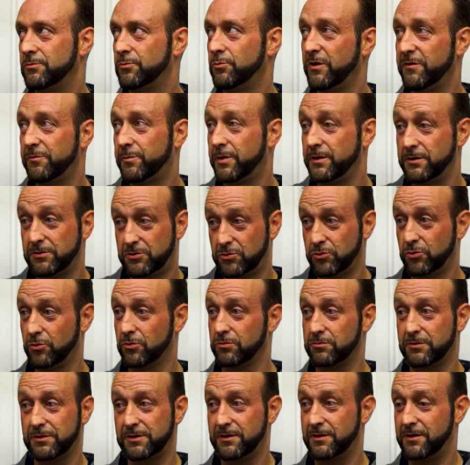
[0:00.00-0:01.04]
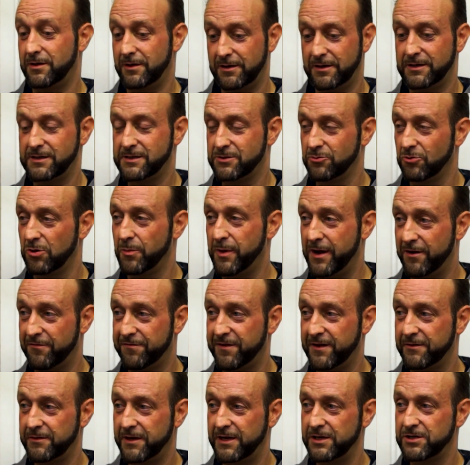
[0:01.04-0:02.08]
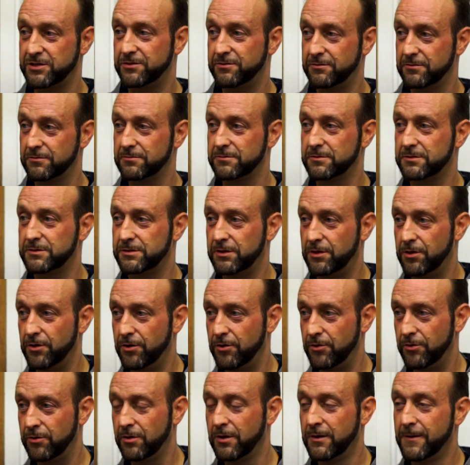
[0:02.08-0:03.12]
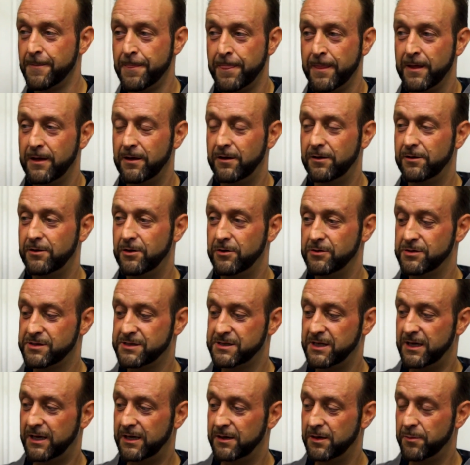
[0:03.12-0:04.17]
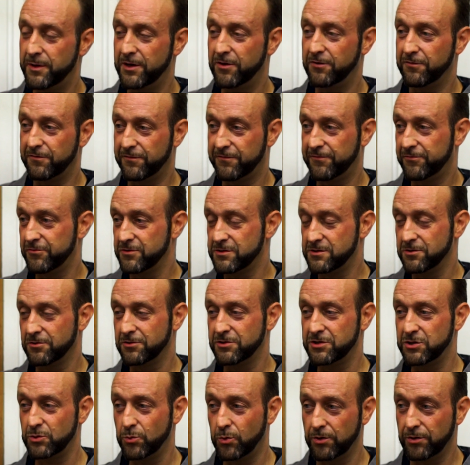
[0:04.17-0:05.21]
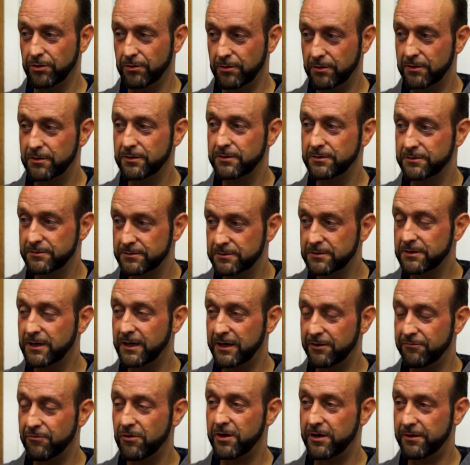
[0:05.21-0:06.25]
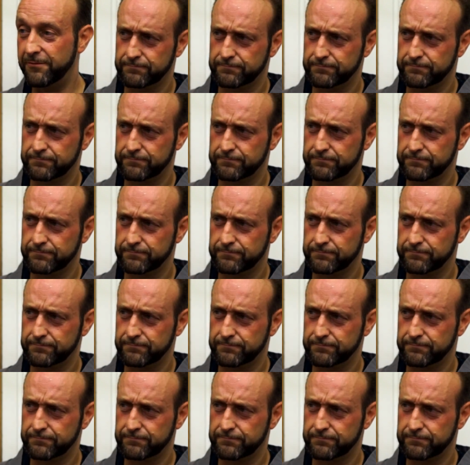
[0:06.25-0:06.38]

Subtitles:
we've been taught that it's all about foundation. So, sit in the belt for as long as you want and get it right.